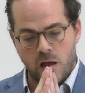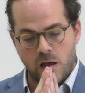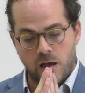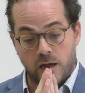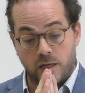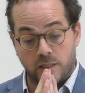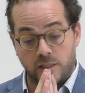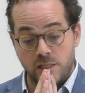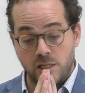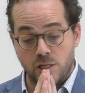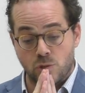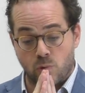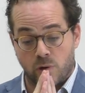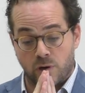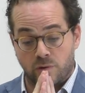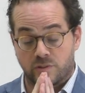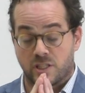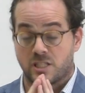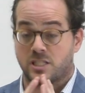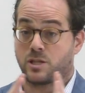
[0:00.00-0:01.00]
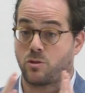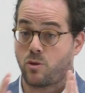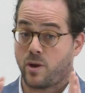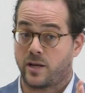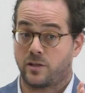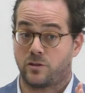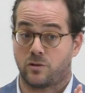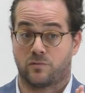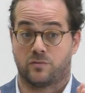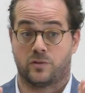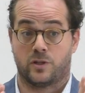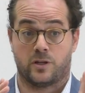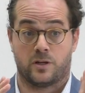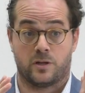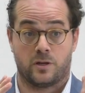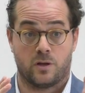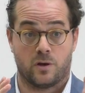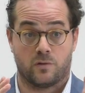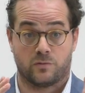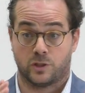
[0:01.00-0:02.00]
This is one of the strengths of
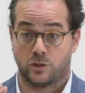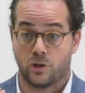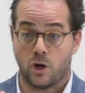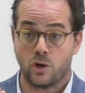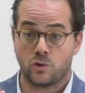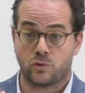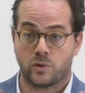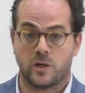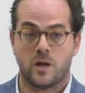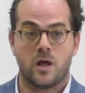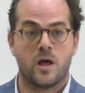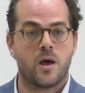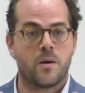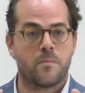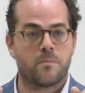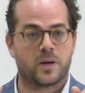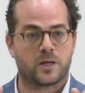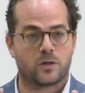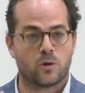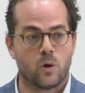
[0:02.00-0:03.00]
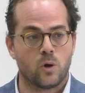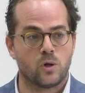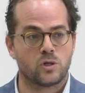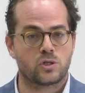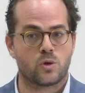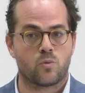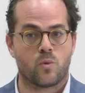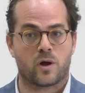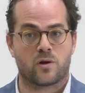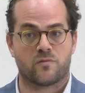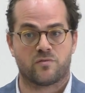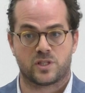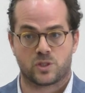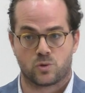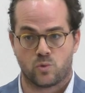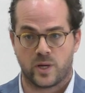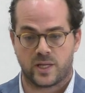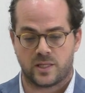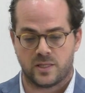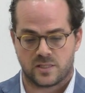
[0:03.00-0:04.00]
the doctrine, but also one of
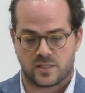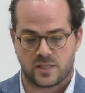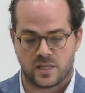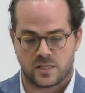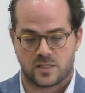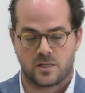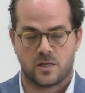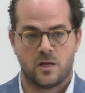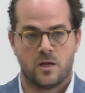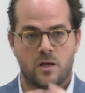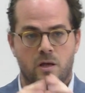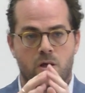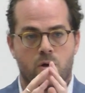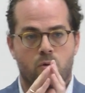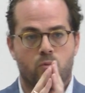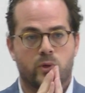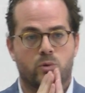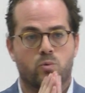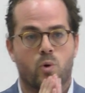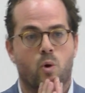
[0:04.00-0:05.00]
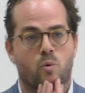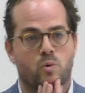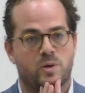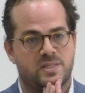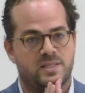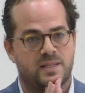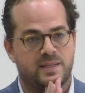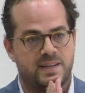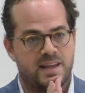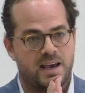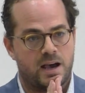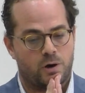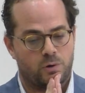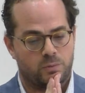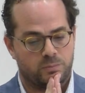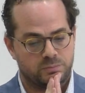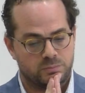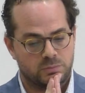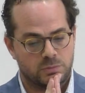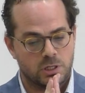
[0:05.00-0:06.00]
its weaknesses with what we see now.
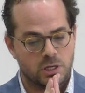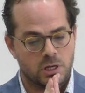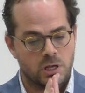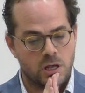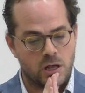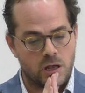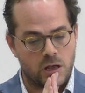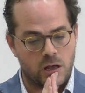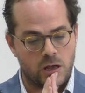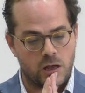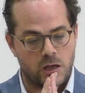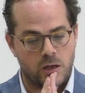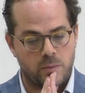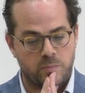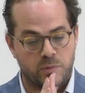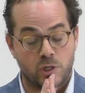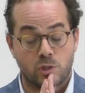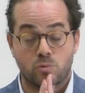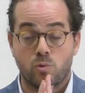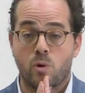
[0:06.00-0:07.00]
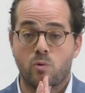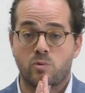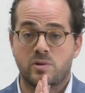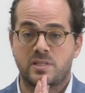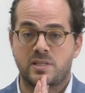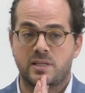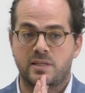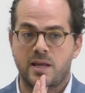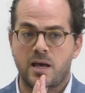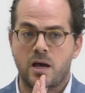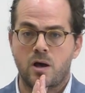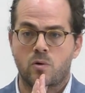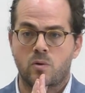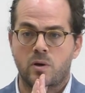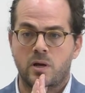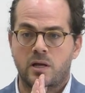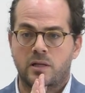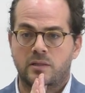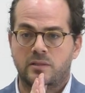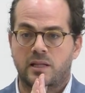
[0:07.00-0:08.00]
Because what we see now,
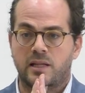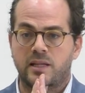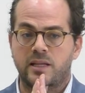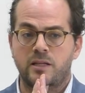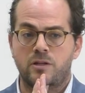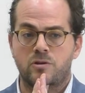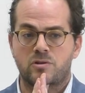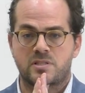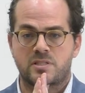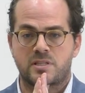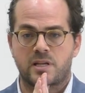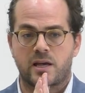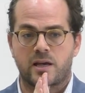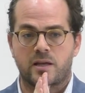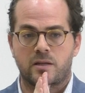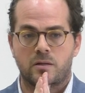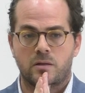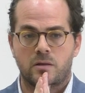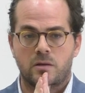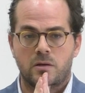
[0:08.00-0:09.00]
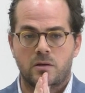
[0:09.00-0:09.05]
the leaders said,